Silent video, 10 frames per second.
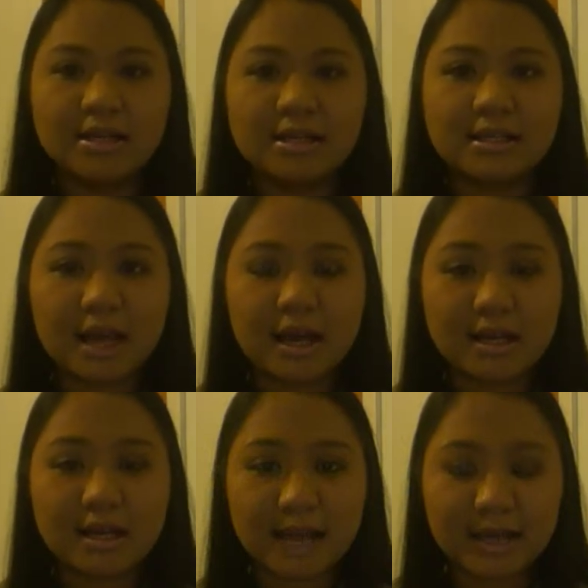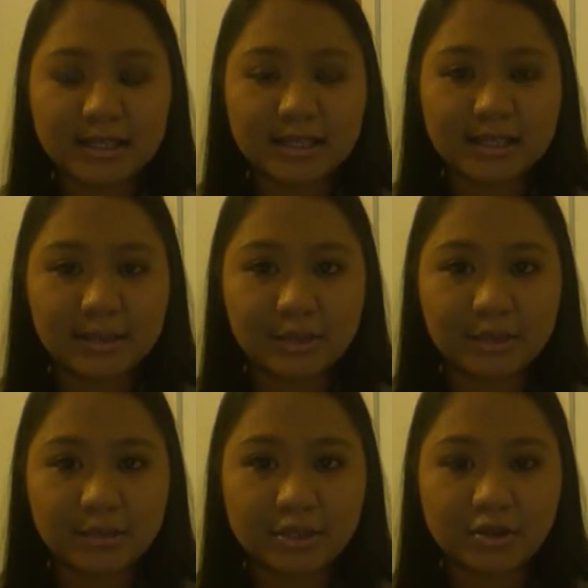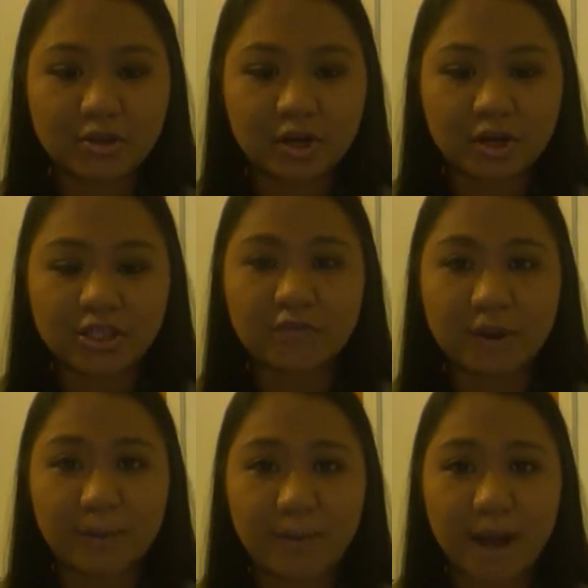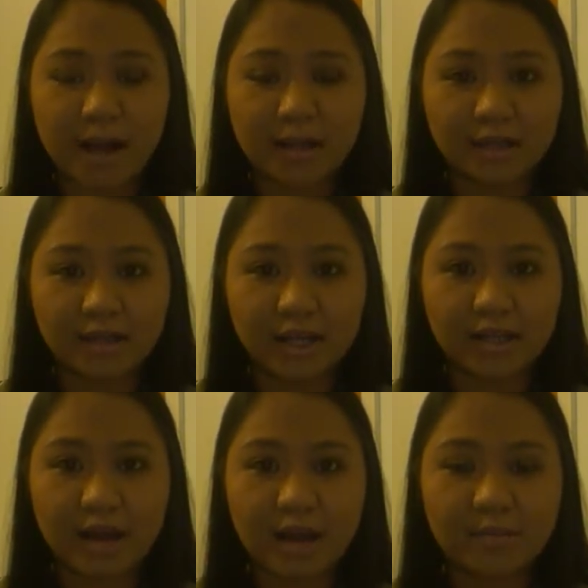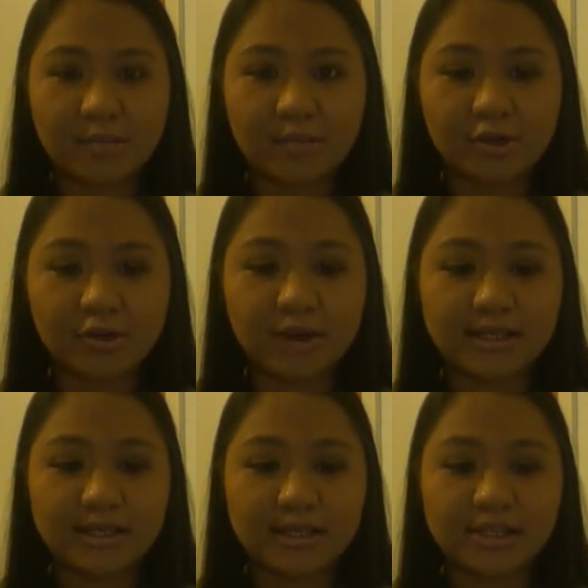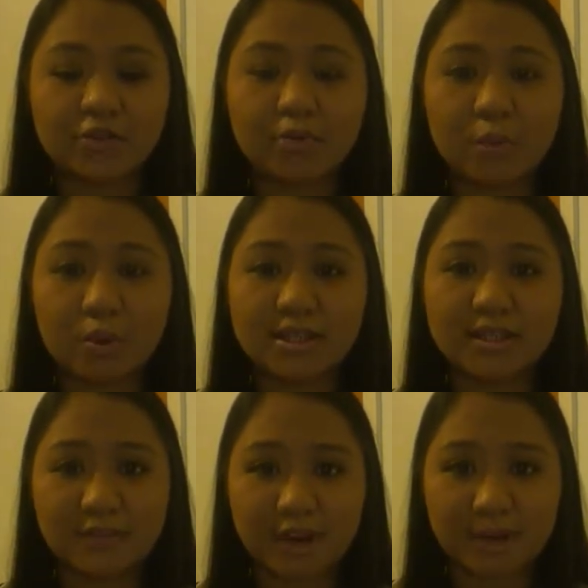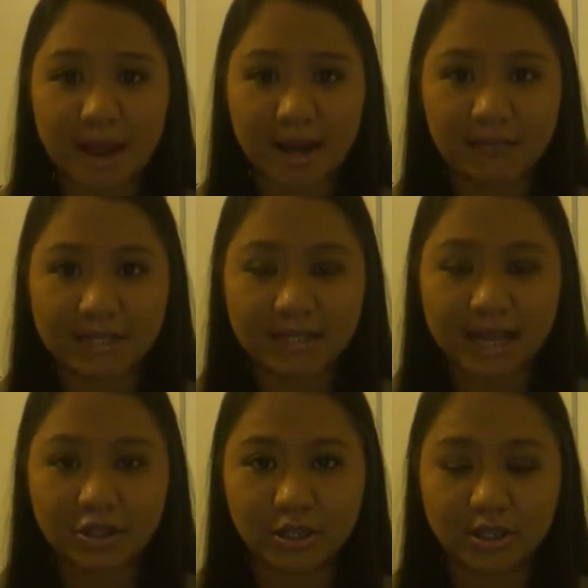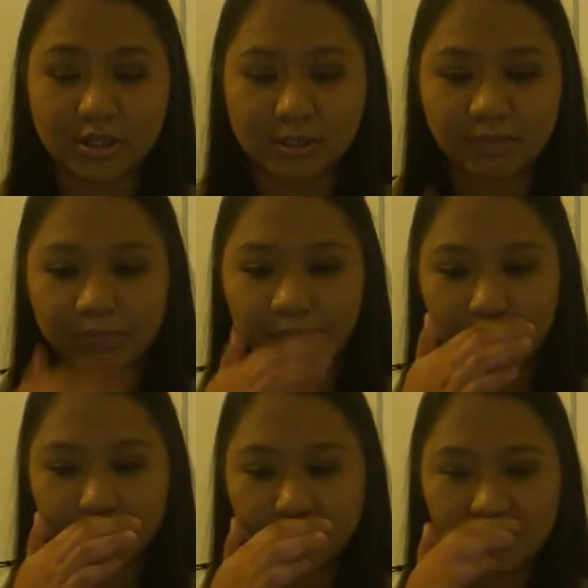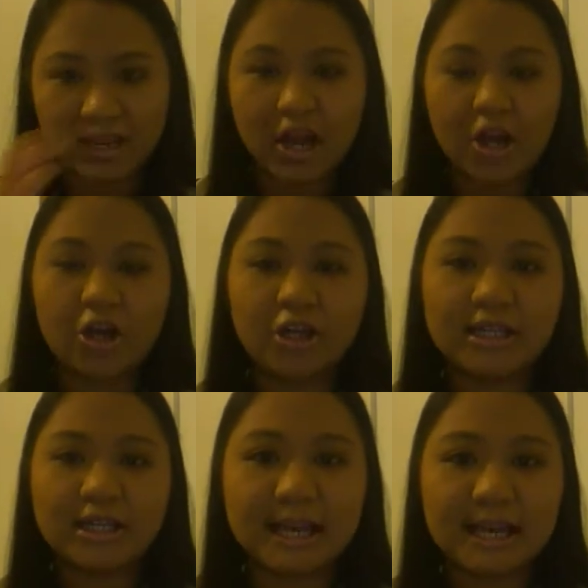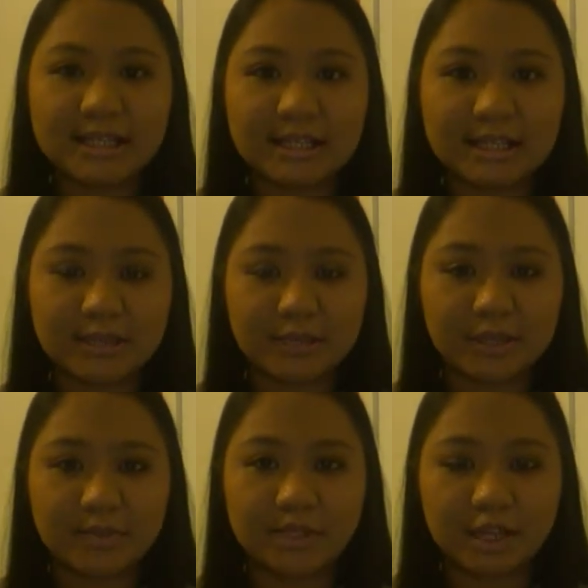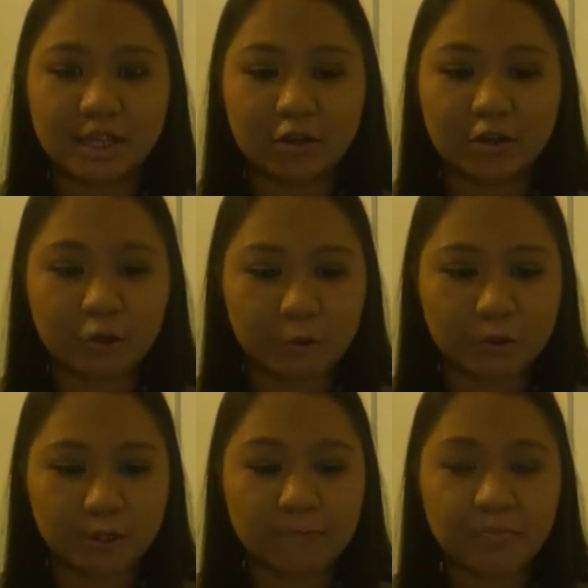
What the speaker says: Signs and symptoms starts from mild that progresses to more severe manifestations. Early signs and symptoms include